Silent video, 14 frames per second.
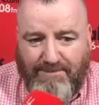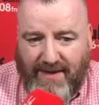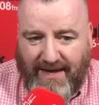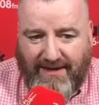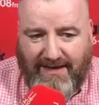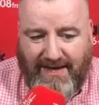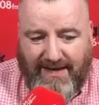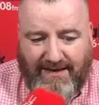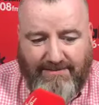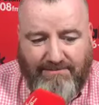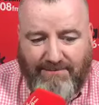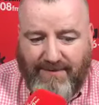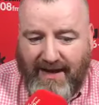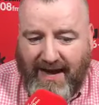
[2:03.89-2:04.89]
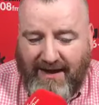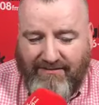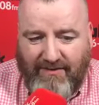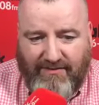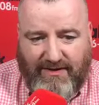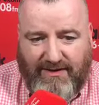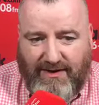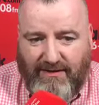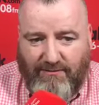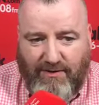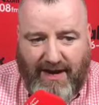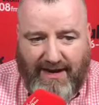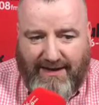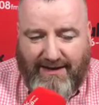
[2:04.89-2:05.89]
Again, have everything
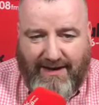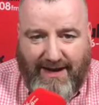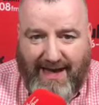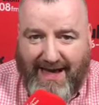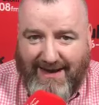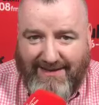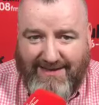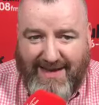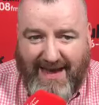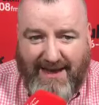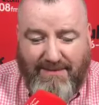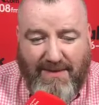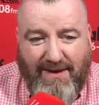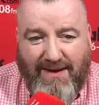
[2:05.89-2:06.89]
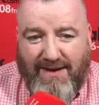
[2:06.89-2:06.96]
ready ahead of time.